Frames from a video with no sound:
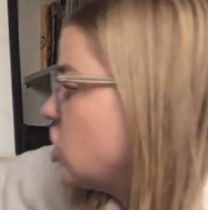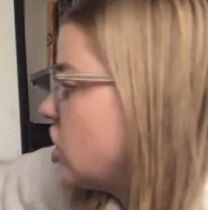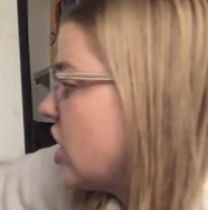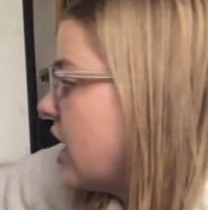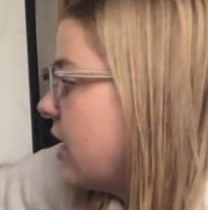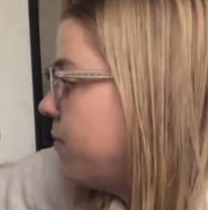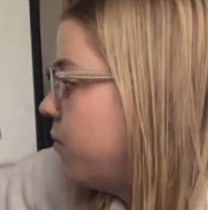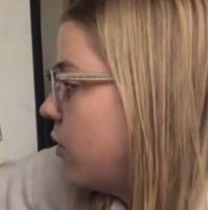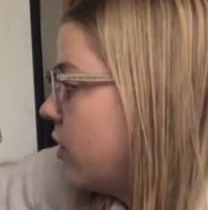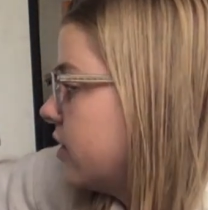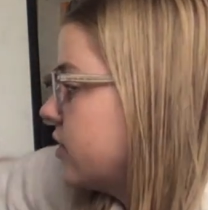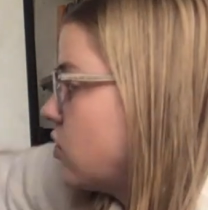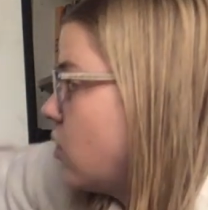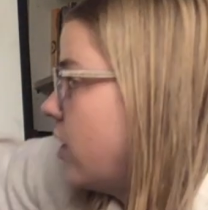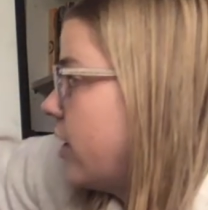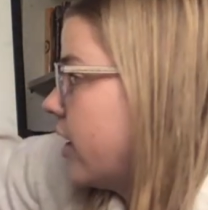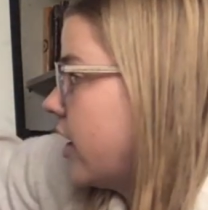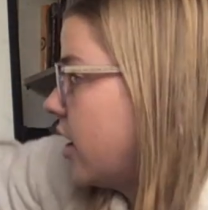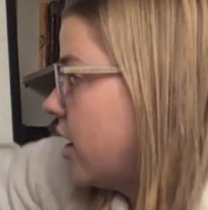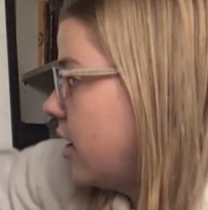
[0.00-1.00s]
shape where it's
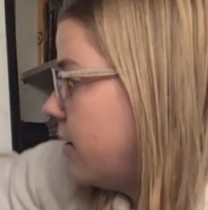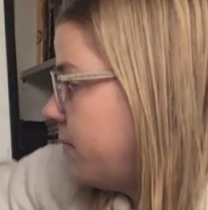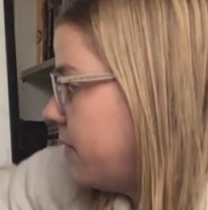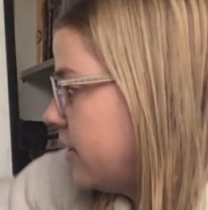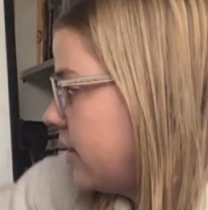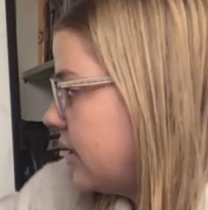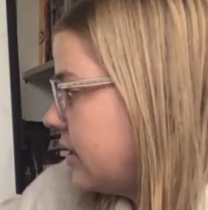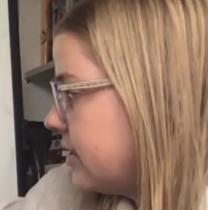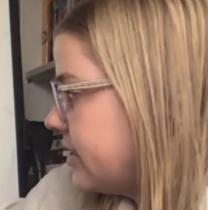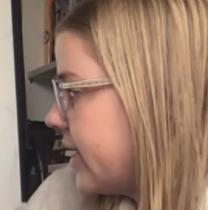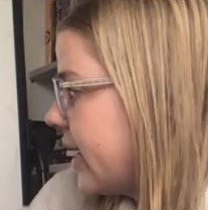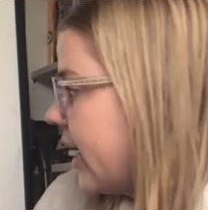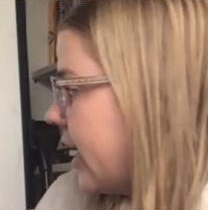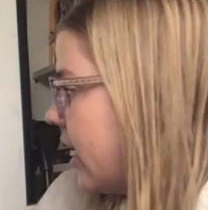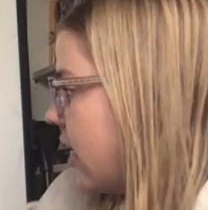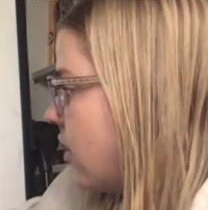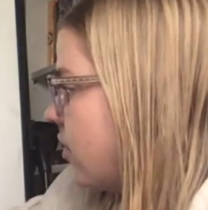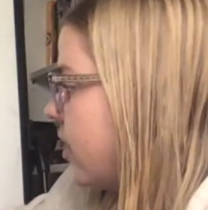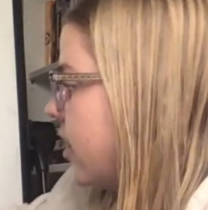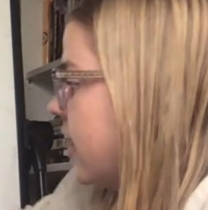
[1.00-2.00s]
going up and then
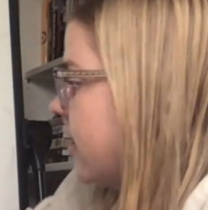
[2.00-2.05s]
down.